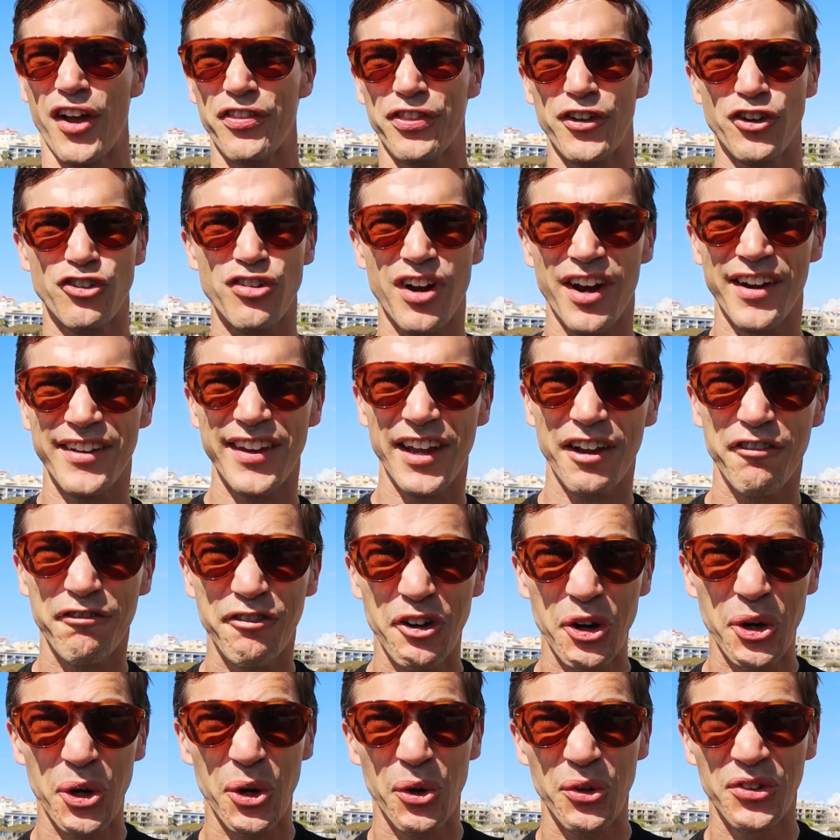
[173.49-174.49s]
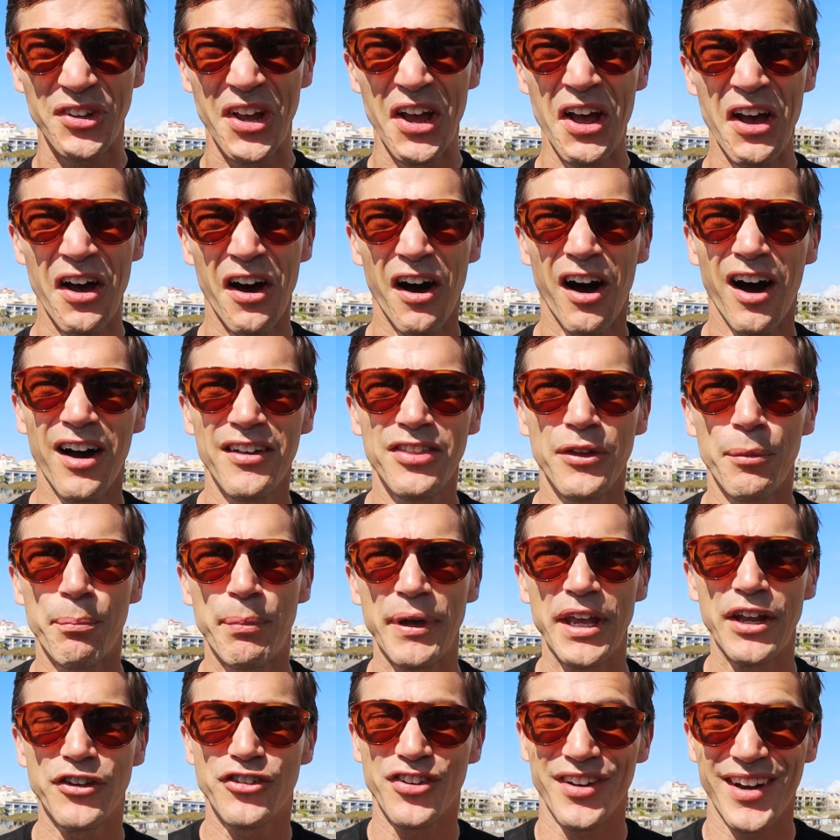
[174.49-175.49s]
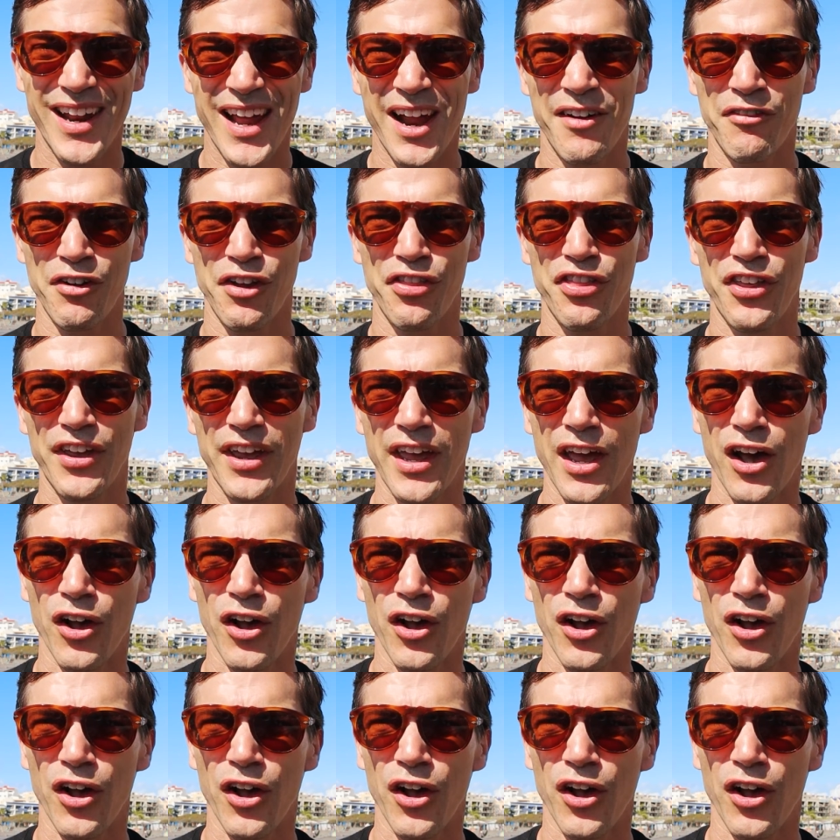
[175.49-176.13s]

out there trying to take photos on the beach and everything